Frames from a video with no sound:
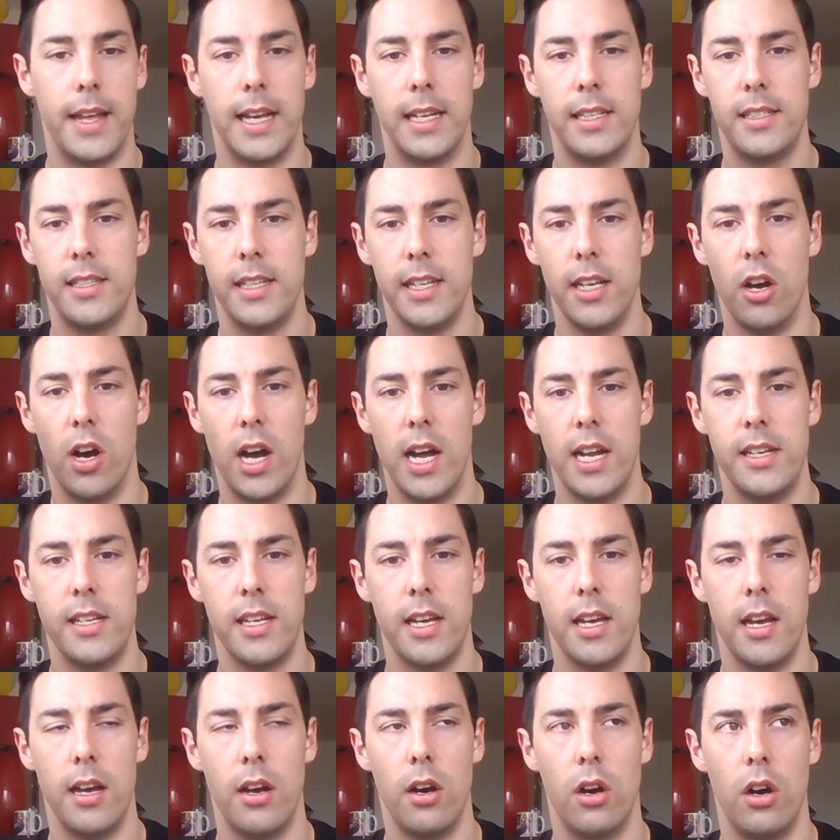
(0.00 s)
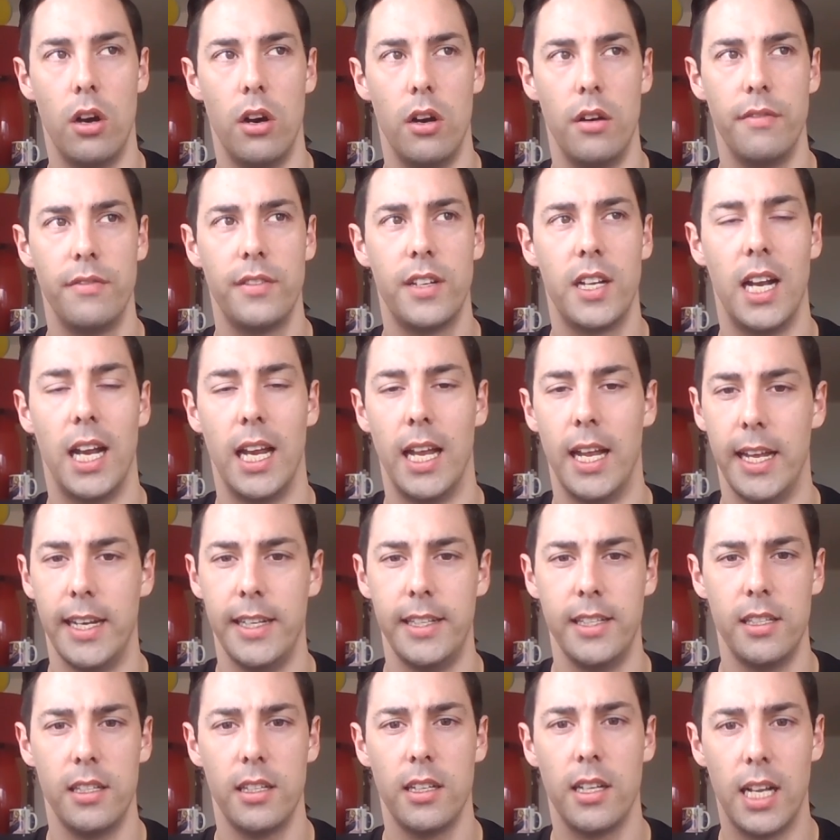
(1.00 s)
there's the idea of
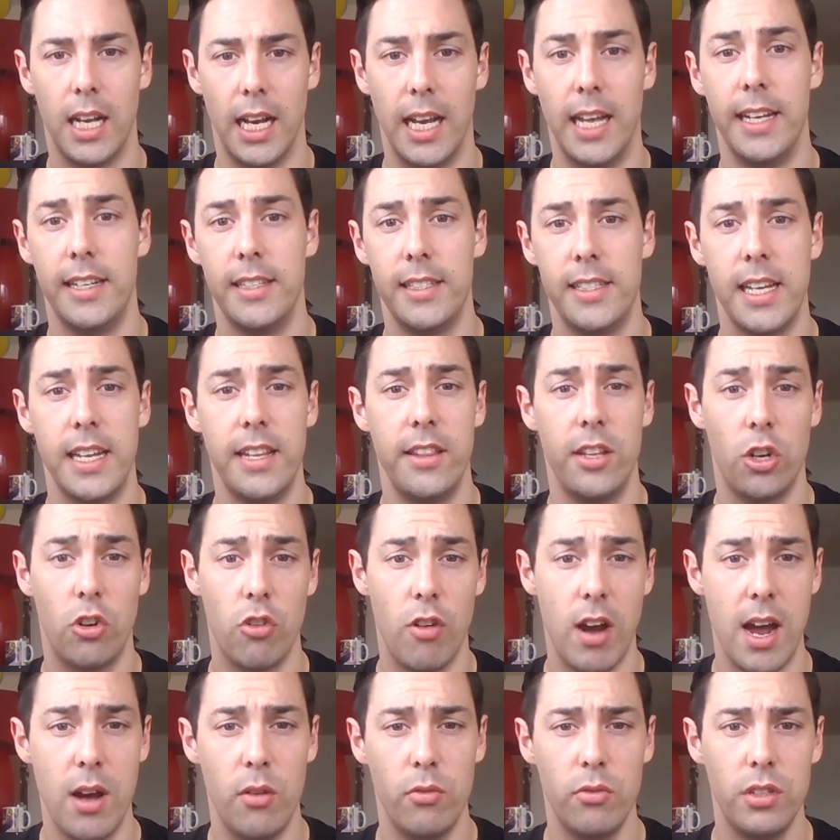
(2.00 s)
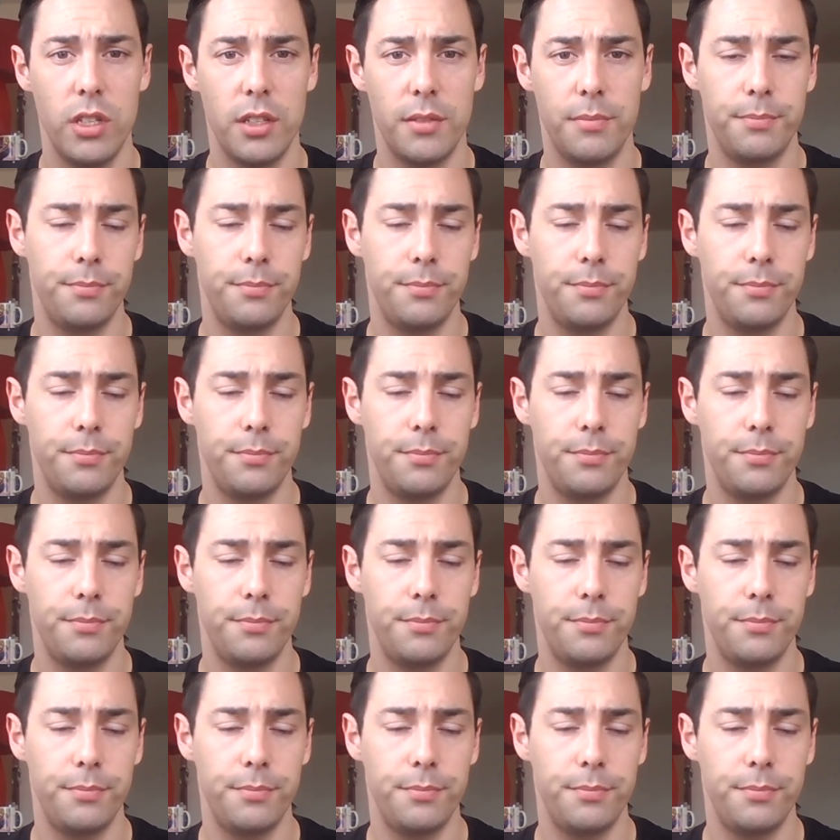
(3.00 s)
cleansing the ground